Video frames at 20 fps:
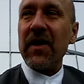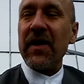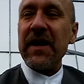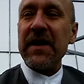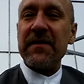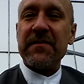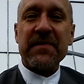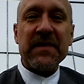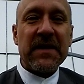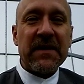you know,
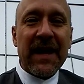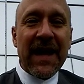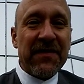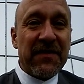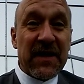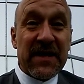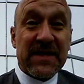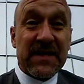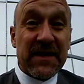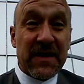you, you
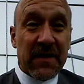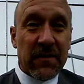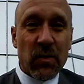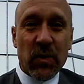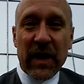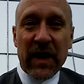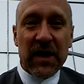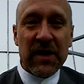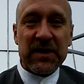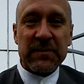get this in the
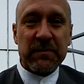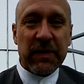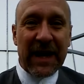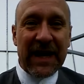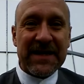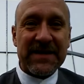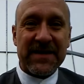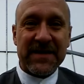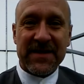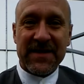weirdest
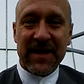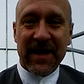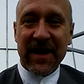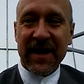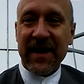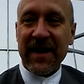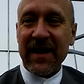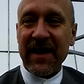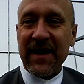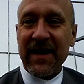places,
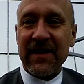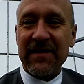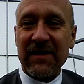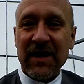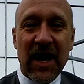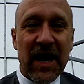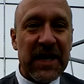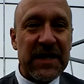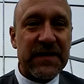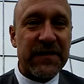like uh,
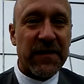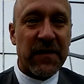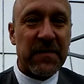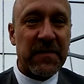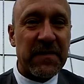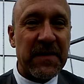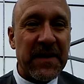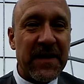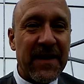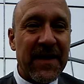lines from
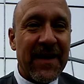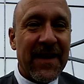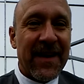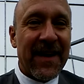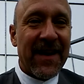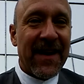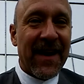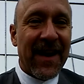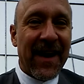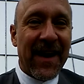
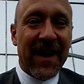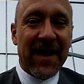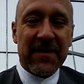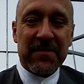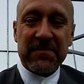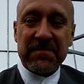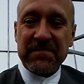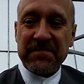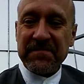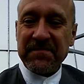
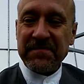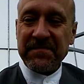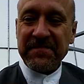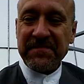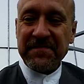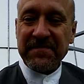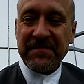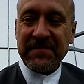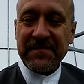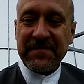um,
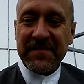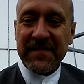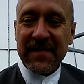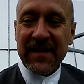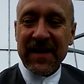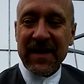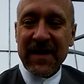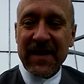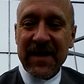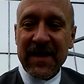
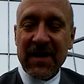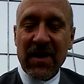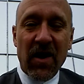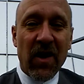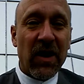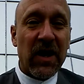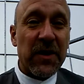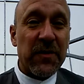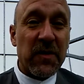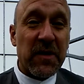
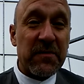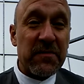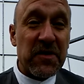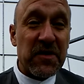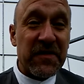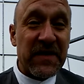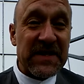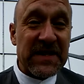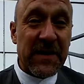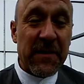Hollywood
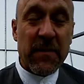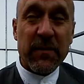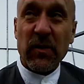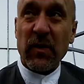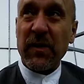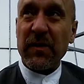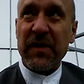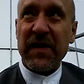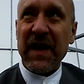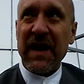movies. I
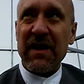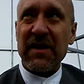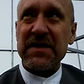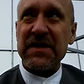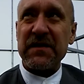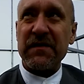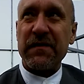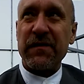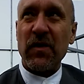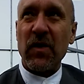remember one with
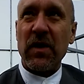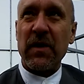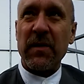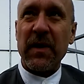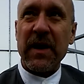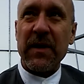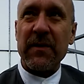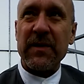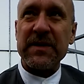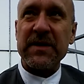Harrison Ford
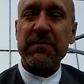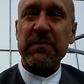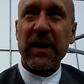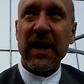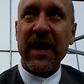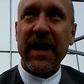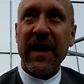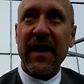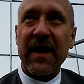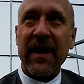where he was
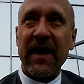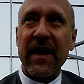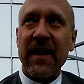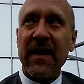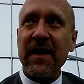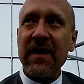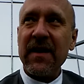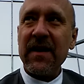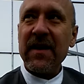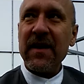playing,
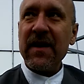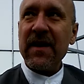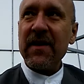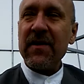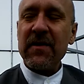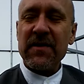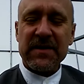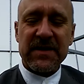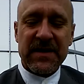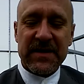uh,
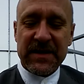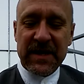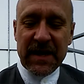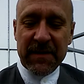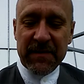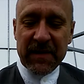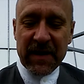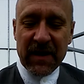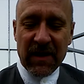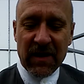what was his
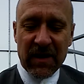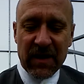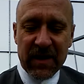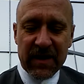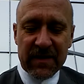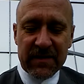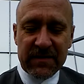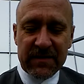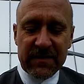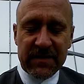name there?
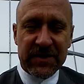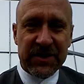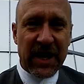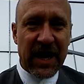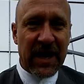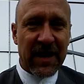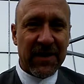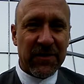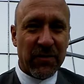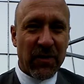Uh,
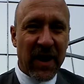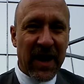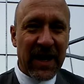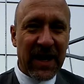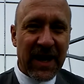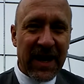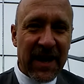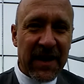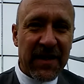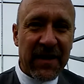Jack
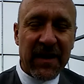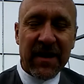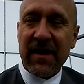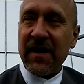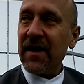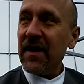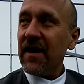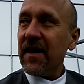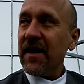Riley, I think.